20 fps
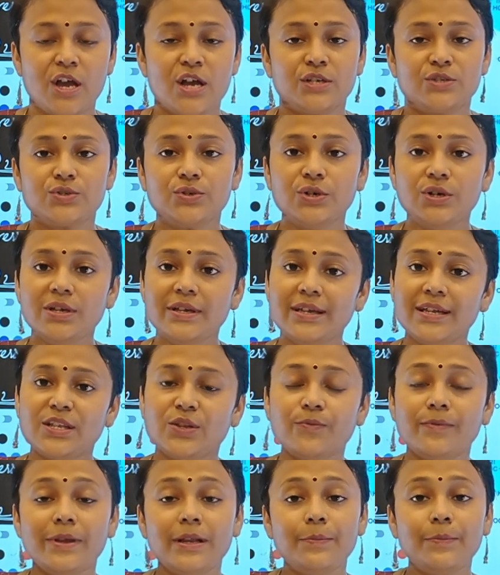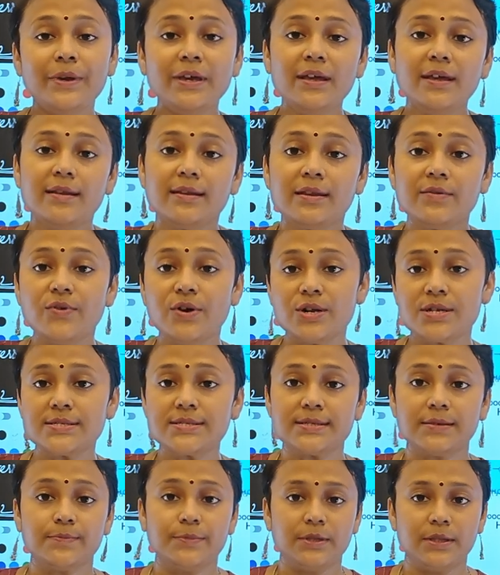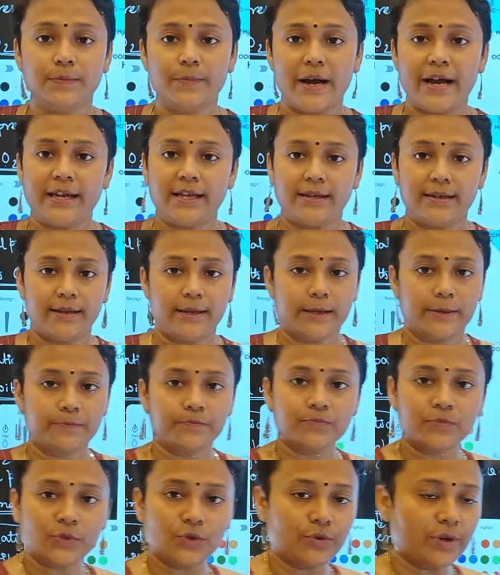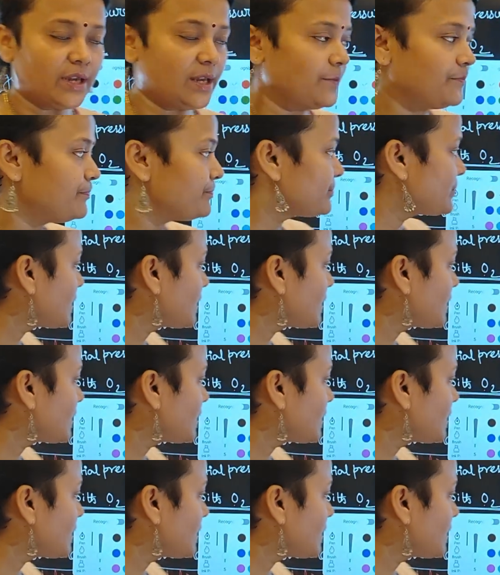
So it will be reversible binding. Okay.